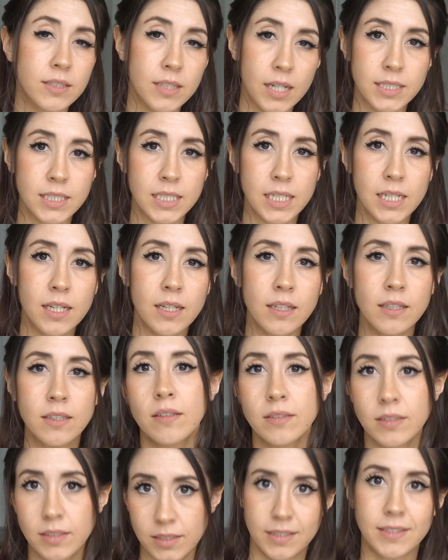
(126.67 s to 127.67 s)
idea
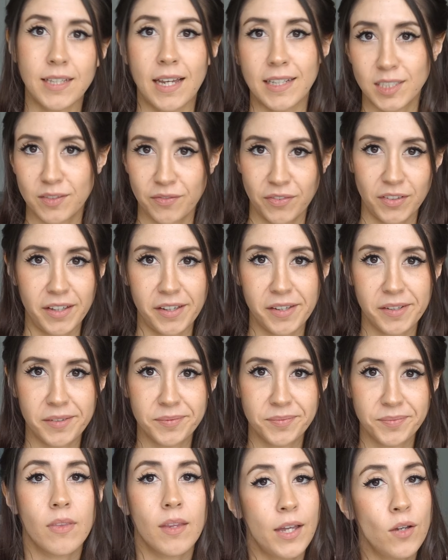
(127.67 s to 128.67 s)
successfully.
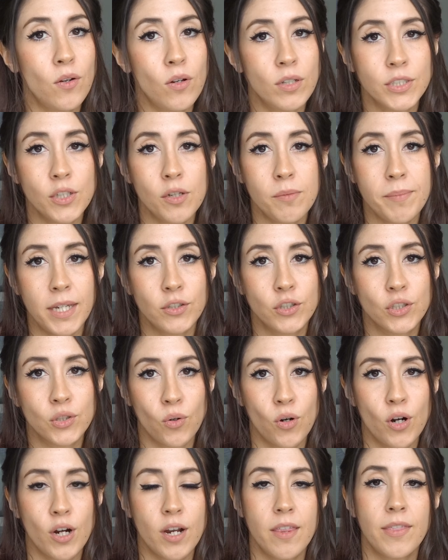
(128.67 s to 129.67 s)
I also made
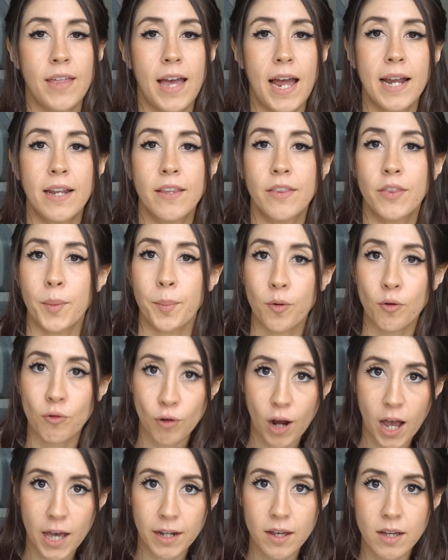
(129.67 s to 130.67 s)
sure that the
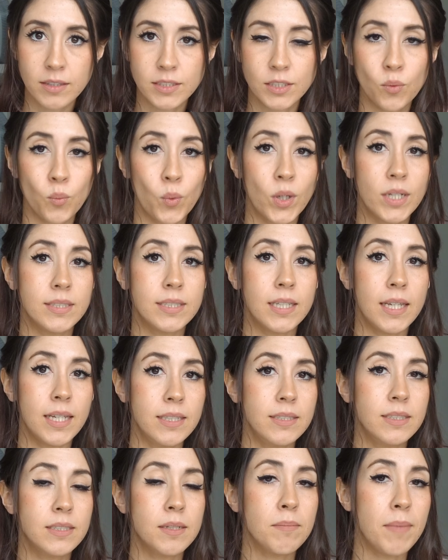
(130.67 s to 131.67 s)
product was
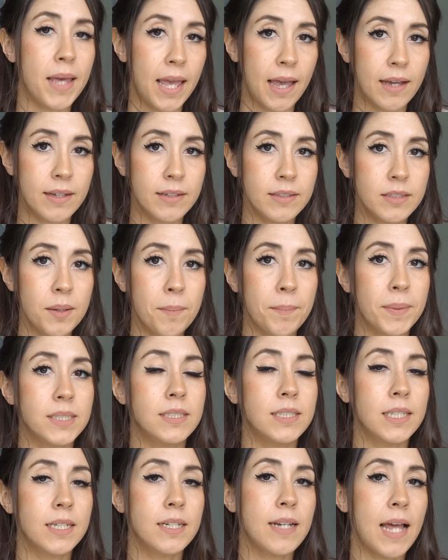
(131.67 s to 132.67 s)
in demand but
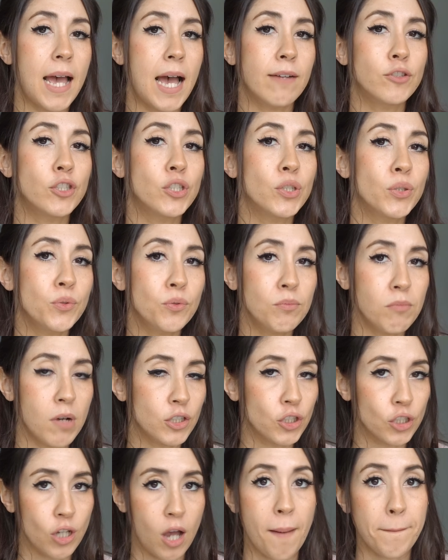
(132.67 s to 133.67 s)
didn't have too
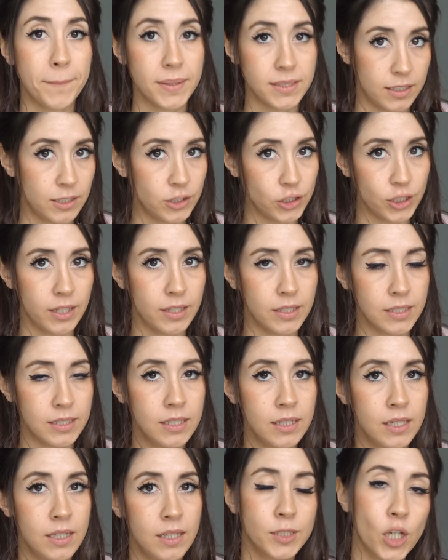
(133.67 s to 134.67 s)
much competition.
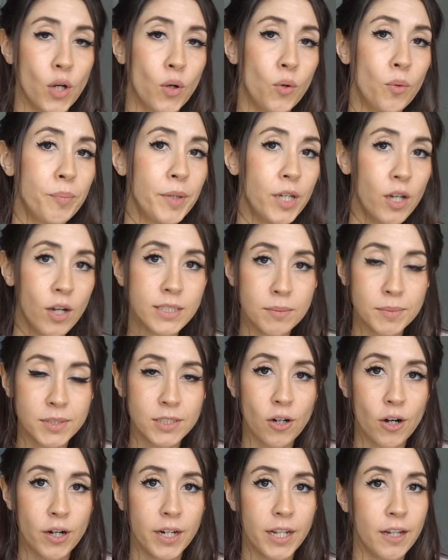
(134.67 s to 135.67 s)
So because I'm
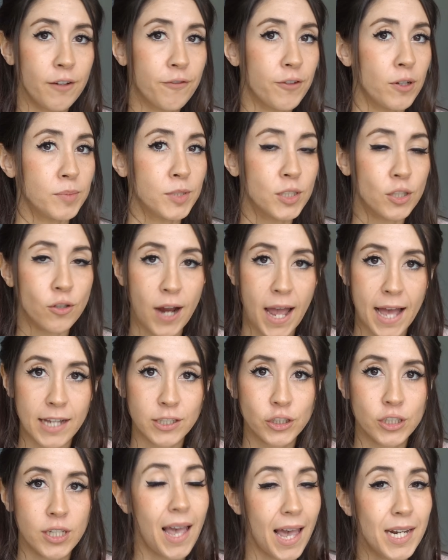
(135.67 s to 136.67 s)
starting from
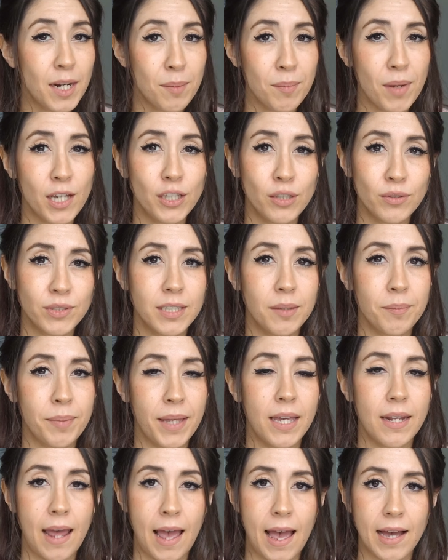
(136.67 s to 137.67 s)
scratch and I'm not using
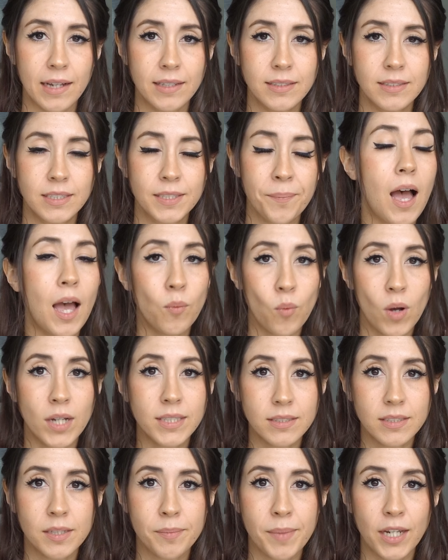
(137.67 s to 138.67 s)
paid ads, I
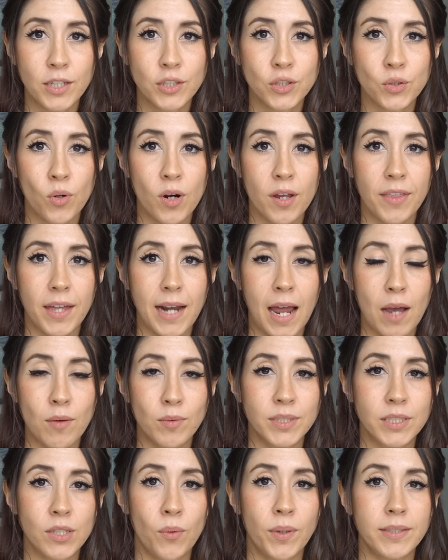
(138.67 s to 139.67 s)
wanted to make sure that I
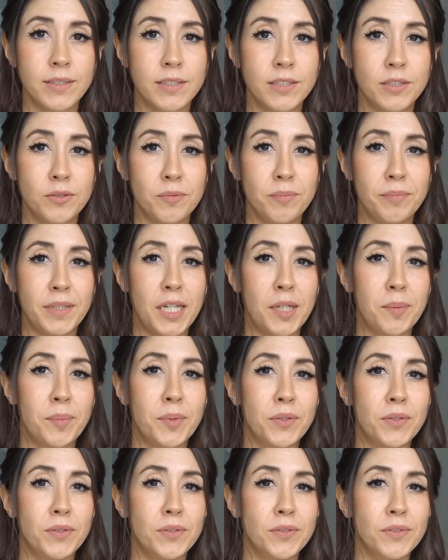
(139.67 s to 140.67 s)
was going to be
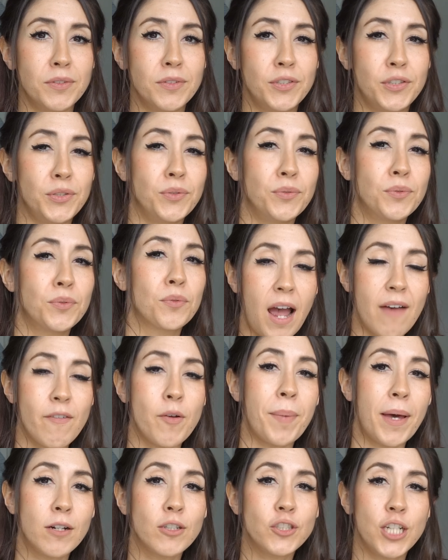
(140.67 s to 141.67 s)
able to have a
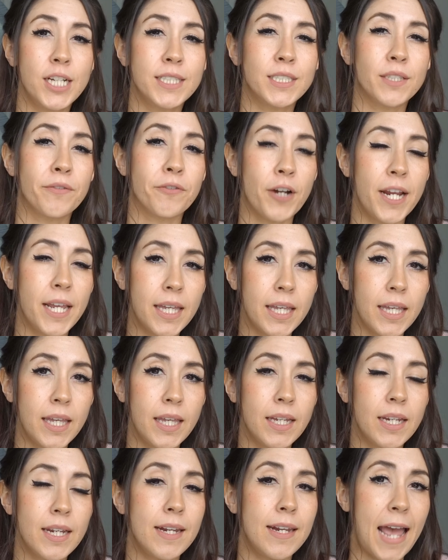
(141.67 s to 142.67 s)
better chance of
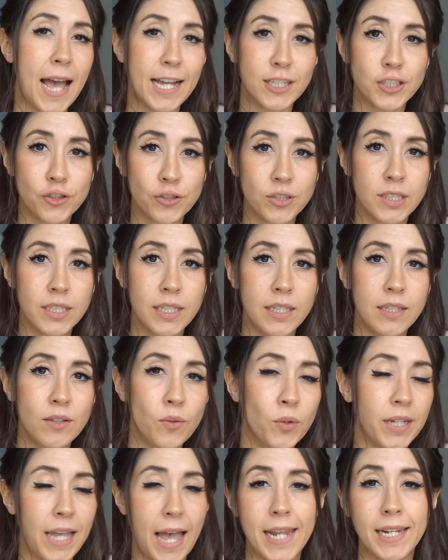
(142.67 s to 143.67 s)
ranking naturally,
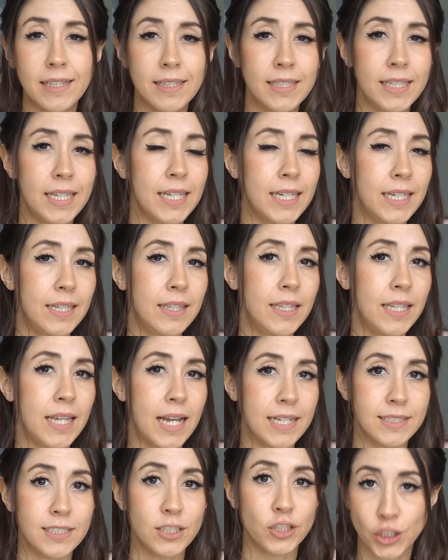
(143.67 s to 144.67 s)
organically in the
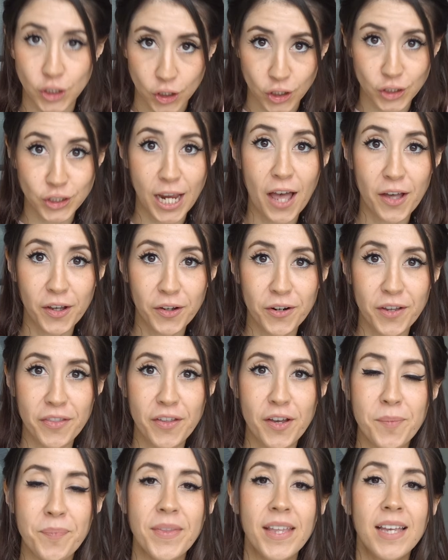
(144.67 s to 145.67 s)
Etsy search
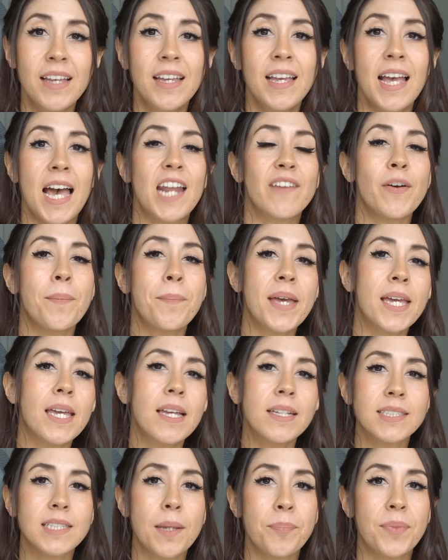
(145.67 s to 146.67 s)
algorithm. And if I'm
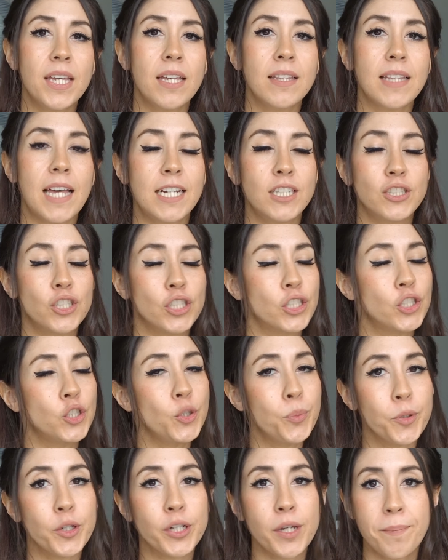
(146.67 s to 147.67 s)
picking something that is just
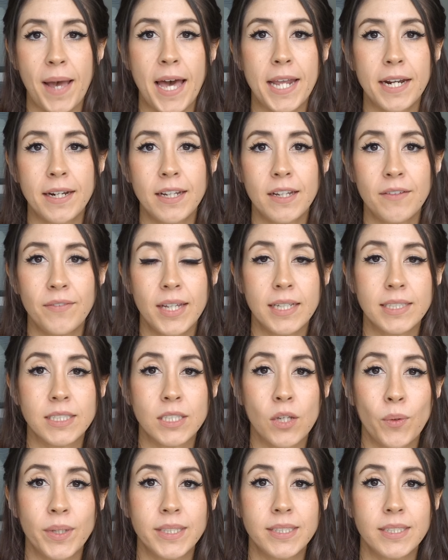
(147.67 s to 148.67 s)
super competitive, it's
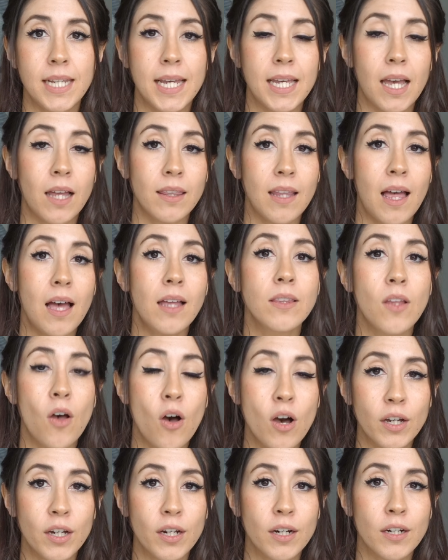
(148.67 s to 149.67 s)
going to take a lot
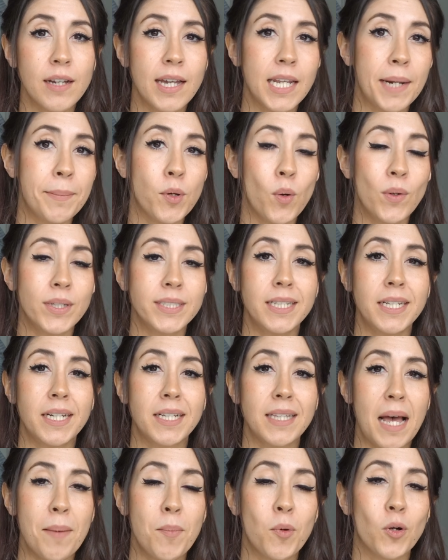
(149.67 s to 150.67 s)
longer and I'm going to need
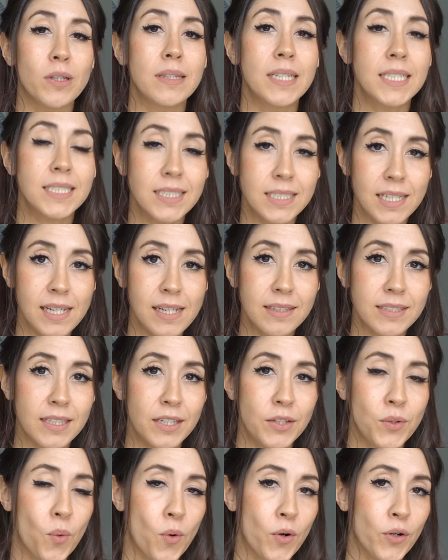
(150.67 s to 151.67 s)
a lot more listings
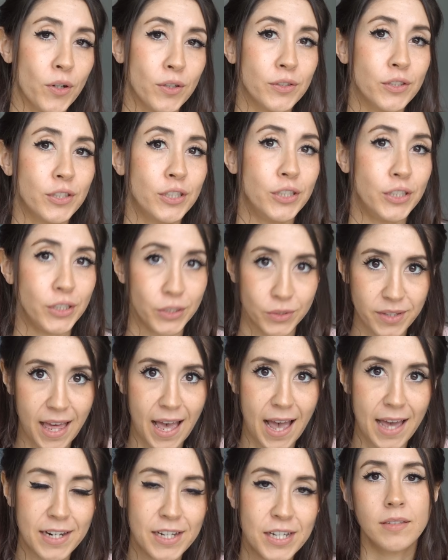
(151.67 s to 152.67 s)
in order to do
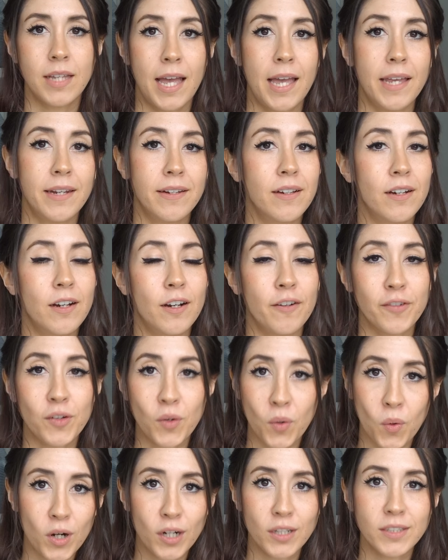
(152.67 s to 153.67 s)
that. And of
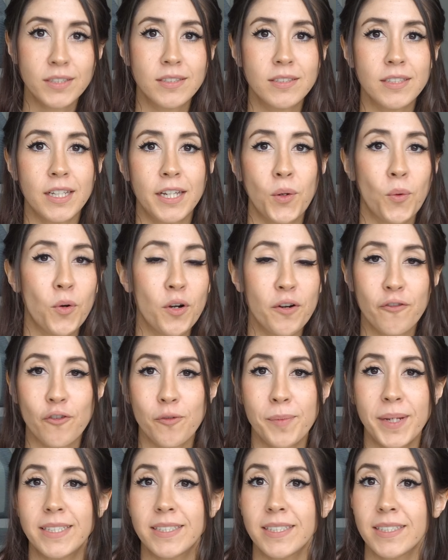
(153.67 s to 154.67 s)
course, in order for
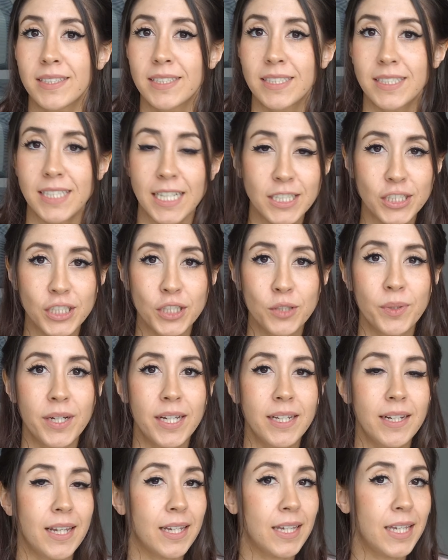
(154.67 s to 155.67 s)
me to stick to
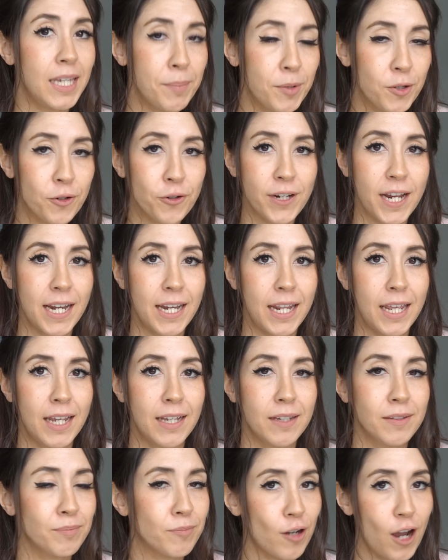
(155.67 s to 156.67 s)
it and keep
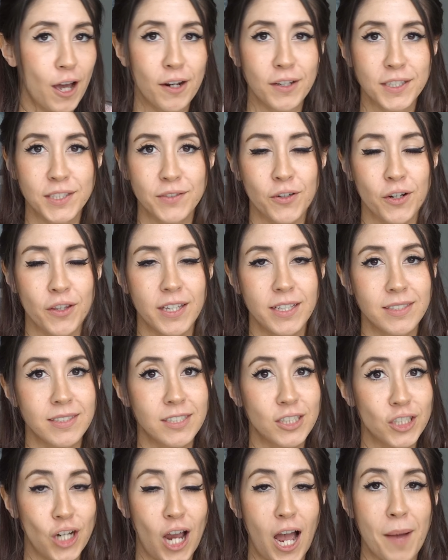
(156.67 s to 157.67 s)
creating products for
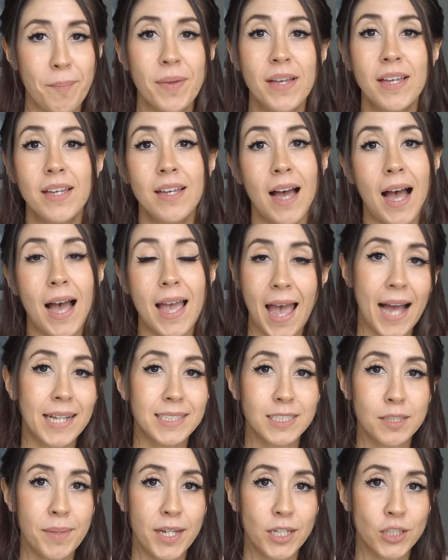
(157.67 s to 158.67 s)
this shop, I
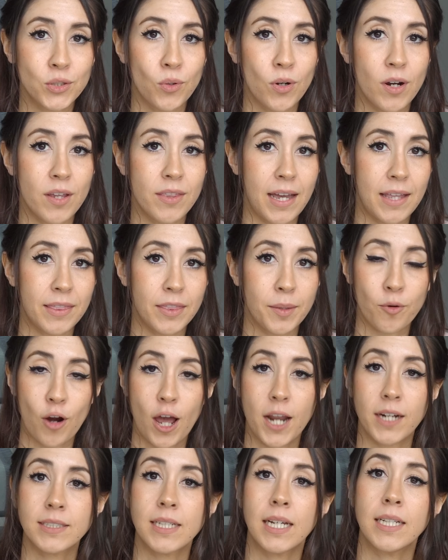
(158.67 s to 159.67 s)
had to make sure that the
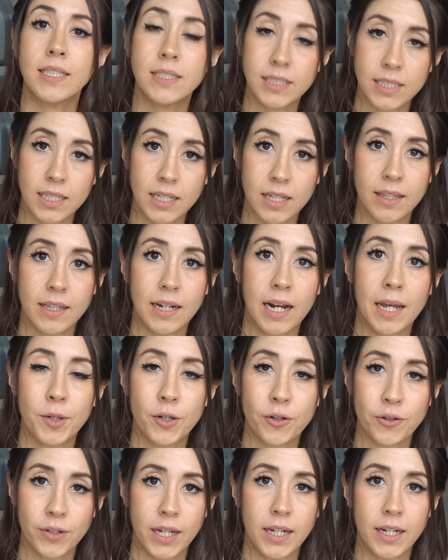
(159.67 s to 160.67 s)
product idea that I'm
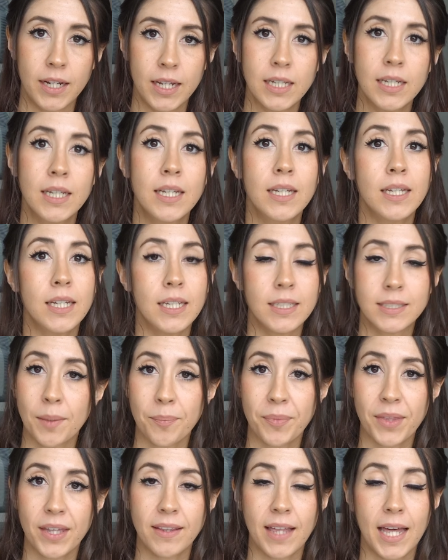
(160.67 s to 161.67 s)
creating is
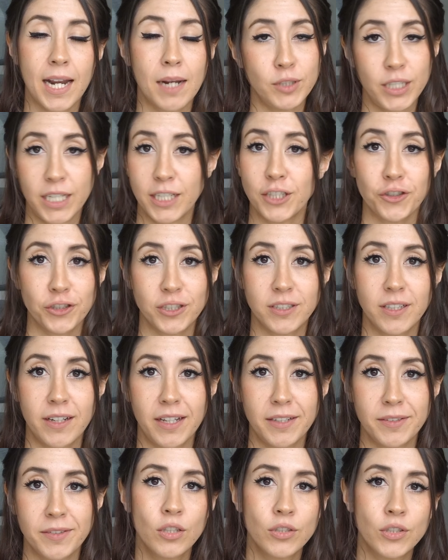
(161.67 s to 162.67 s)
something that I'm interested
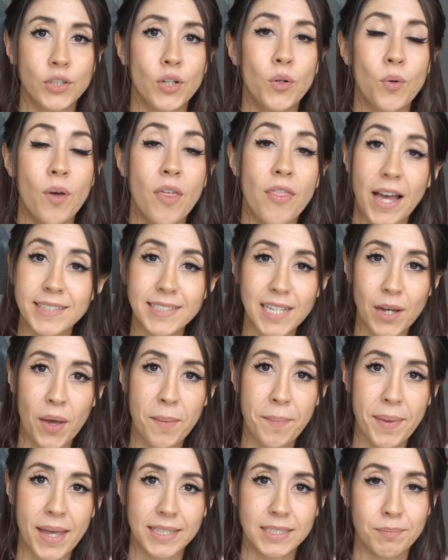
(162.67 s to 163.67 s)
in. So that's how I
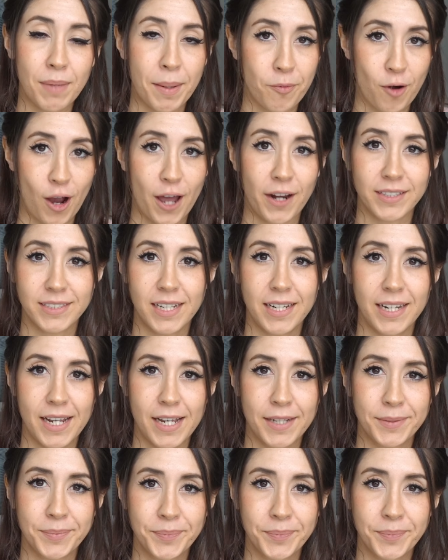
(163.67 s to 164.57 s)
picked my product idea.